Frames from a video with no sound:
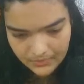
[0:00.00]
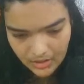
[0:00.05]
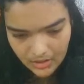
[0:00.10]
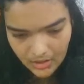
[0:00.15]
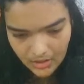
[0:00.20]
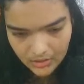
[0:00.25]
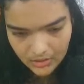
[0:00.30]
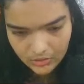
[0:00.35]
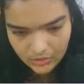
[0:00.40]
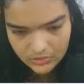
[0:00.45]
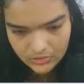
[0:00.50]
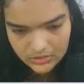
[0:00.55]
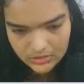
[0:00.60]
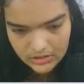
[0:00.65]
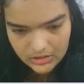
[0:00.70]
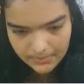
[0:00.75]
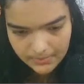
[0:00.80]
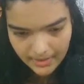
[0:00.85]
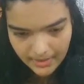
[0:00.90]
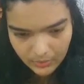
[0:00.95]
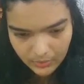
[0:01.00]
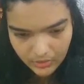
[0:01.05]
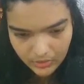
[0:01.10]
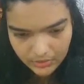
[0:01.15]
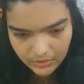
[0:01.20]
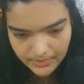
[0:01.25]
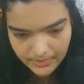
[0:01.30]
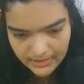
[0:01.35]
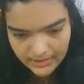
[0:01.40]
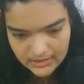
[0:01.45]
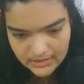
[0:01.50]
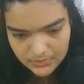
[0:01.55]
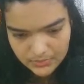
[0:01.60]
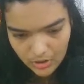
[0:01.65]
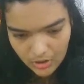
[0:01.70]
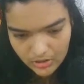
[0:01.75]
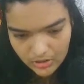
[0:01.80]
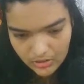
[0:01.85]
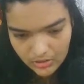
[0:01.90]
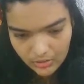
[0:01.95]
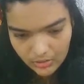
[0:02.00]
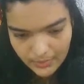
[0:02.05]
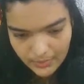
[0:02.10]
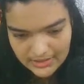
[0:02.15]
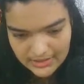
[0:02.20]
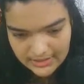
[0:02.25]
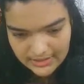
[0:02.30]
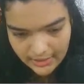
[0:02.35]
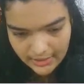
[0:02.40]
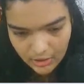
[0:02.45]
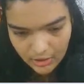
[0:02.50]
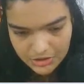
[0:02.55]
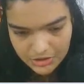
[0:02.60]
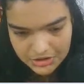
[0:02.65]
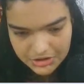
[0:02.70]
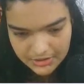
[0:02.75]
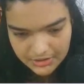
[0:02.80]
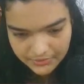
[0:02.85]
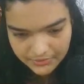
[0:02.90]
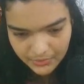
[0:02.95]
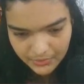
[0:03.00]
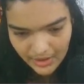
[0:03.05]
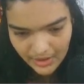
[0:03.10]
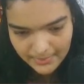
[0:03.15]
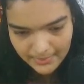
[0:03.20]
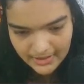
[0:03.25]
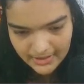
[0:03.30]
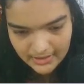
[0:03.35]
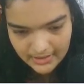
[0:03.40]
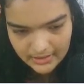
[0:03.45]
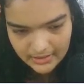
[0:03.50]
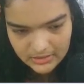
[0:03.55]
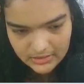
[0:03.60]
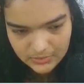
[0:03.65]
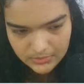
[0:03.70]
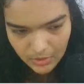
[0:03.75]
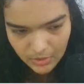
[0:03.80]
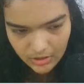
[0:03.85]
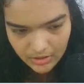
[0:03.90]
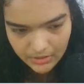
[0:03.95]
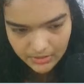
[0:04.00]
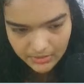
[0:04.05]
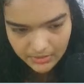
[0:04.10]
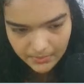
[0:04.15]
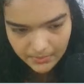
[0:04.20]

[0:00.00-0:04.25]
You still might want to make it smaller. Always click on shift while making it smaller.